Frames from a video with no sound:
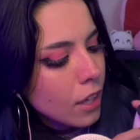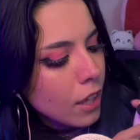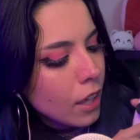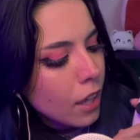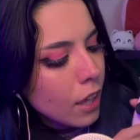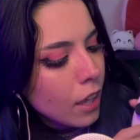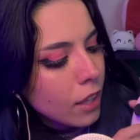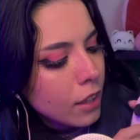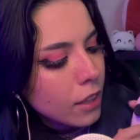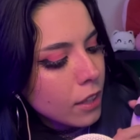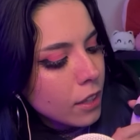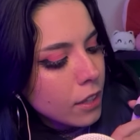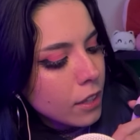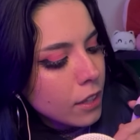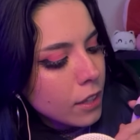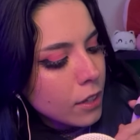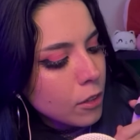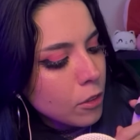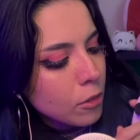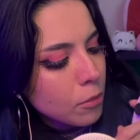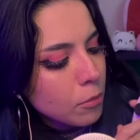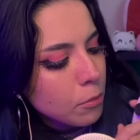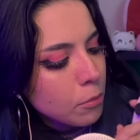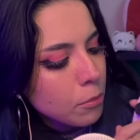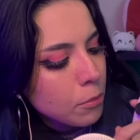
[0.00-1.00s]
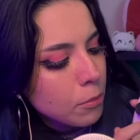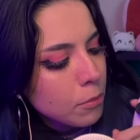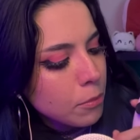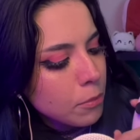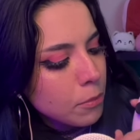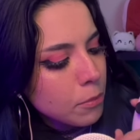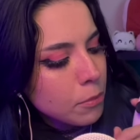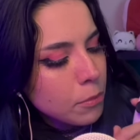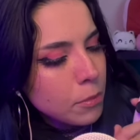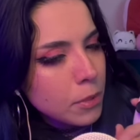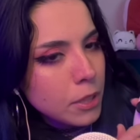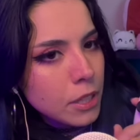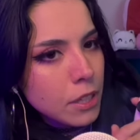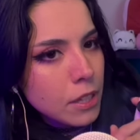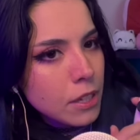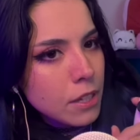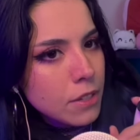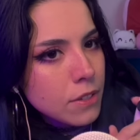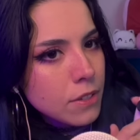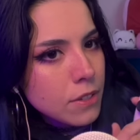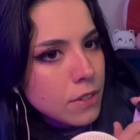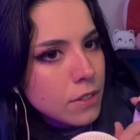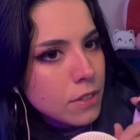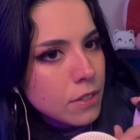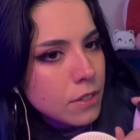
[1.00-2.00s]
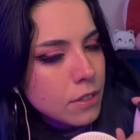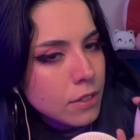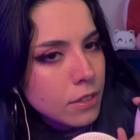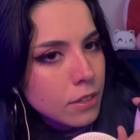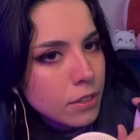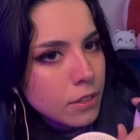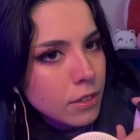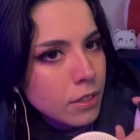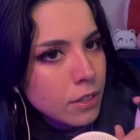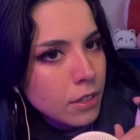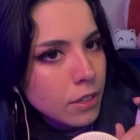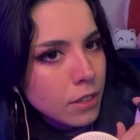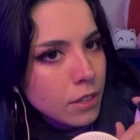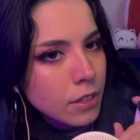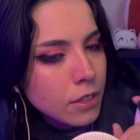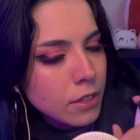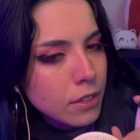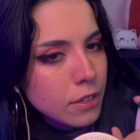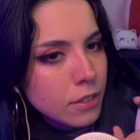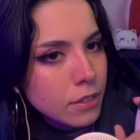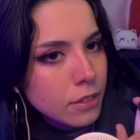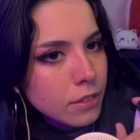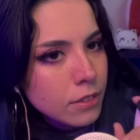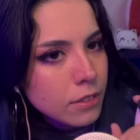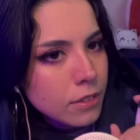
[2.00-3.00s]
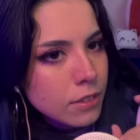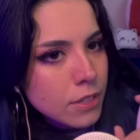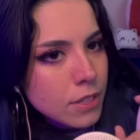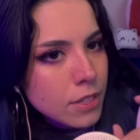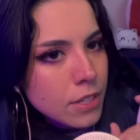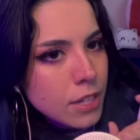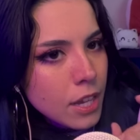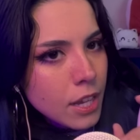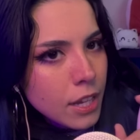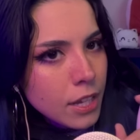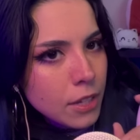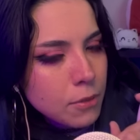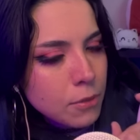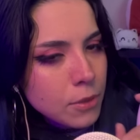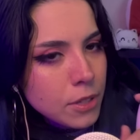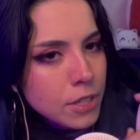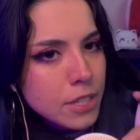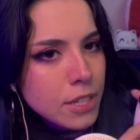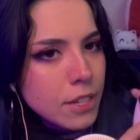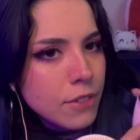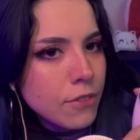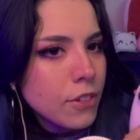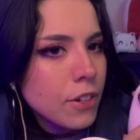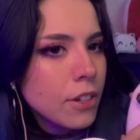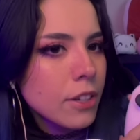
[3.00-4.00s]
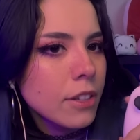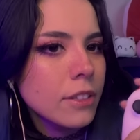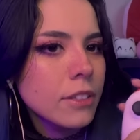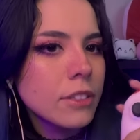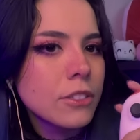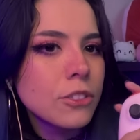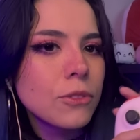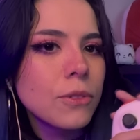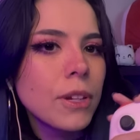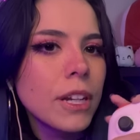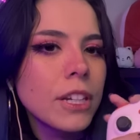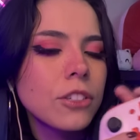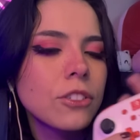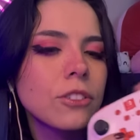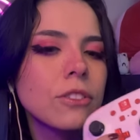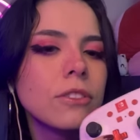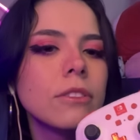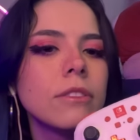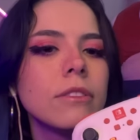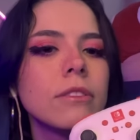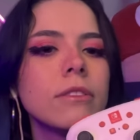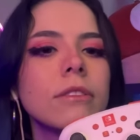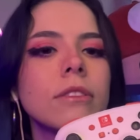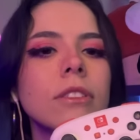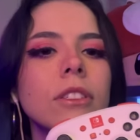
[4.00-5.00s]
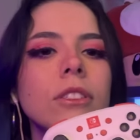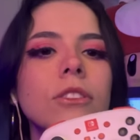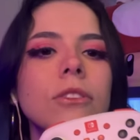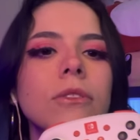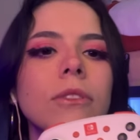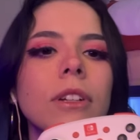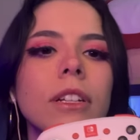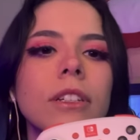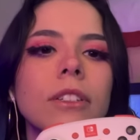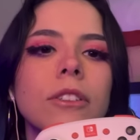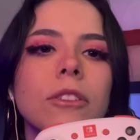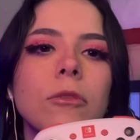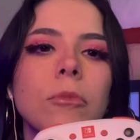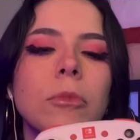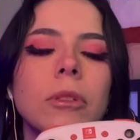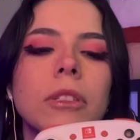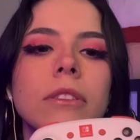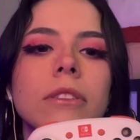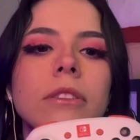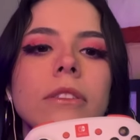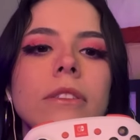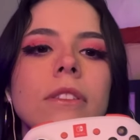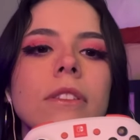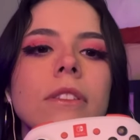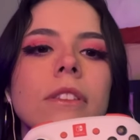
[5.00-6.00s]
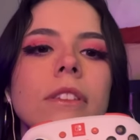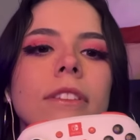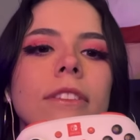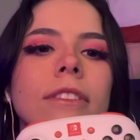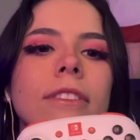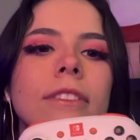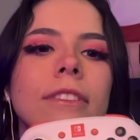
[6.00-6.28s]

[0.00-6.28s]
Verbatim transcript: And the little plus side ones, I forgot the directional the directional buttons